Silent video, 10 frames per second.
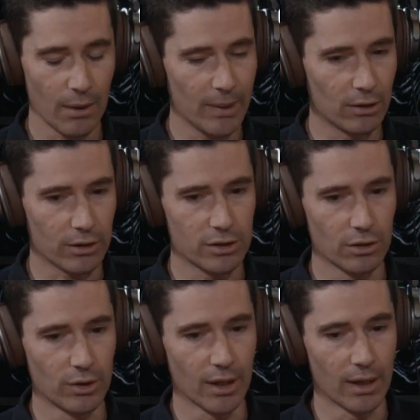We look
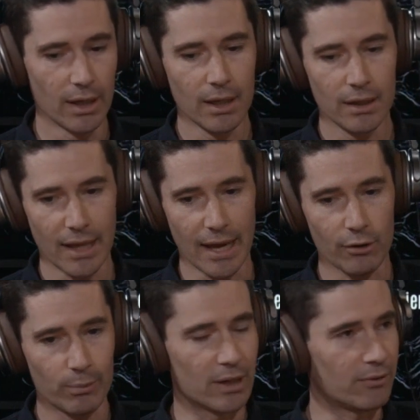to the
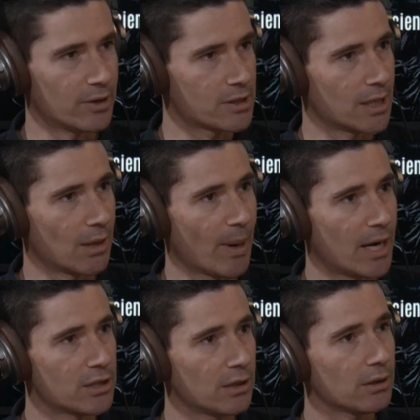health benefits to the
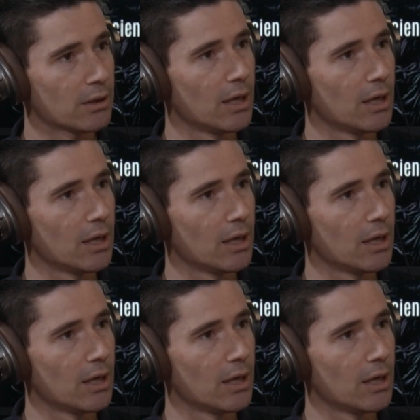patient,